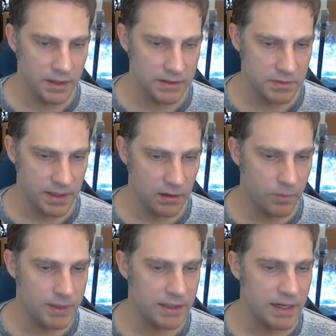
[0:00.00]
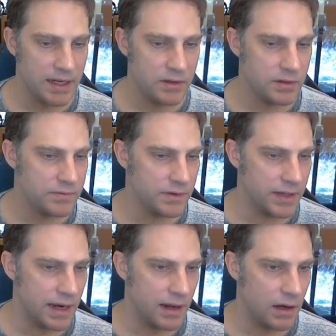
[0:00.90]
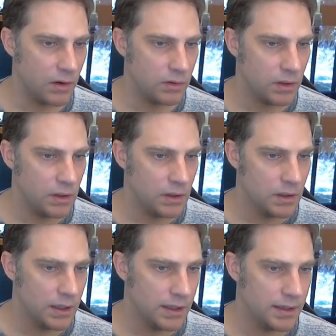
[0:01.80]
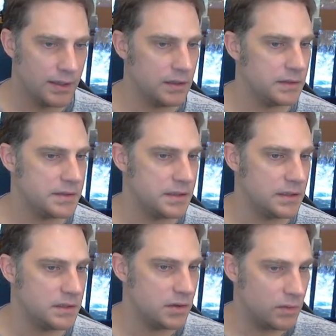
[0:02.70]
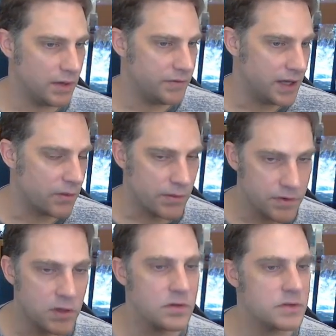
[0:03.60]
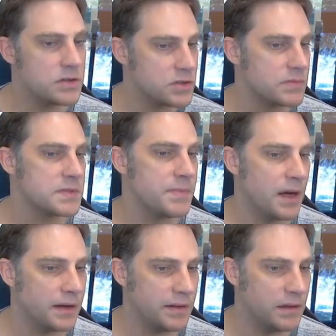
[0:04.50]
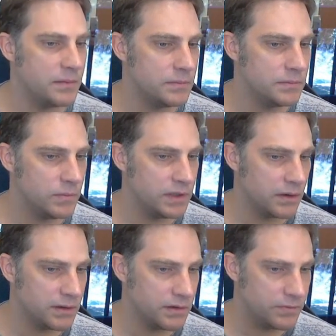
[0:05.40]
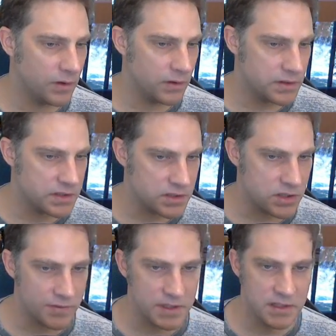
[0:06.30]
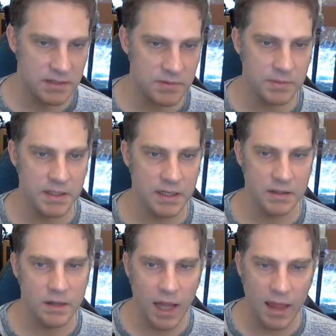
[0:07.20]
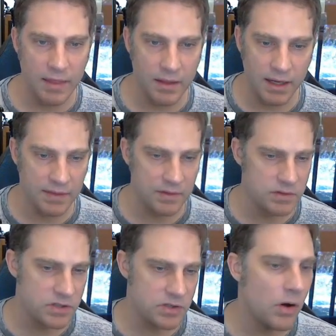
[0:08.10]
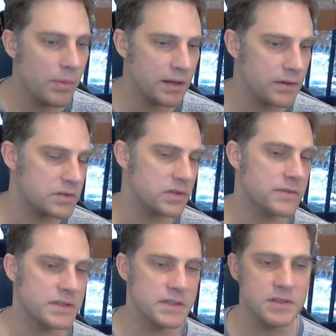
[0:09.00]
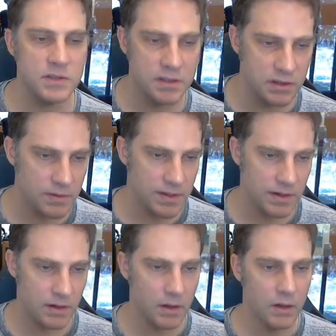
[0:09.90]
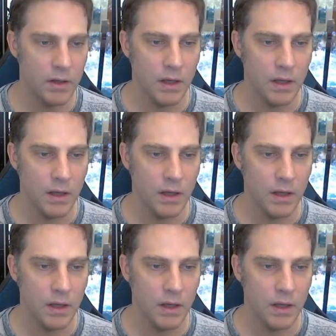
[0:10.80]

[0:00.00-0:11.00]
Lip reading: Okay, so we got opening date. You could fill that out. Let's see. So if you get reviews, you should respond to them. We already did the photos, the services. That's what we did. And again, there's so many other services that you can do here.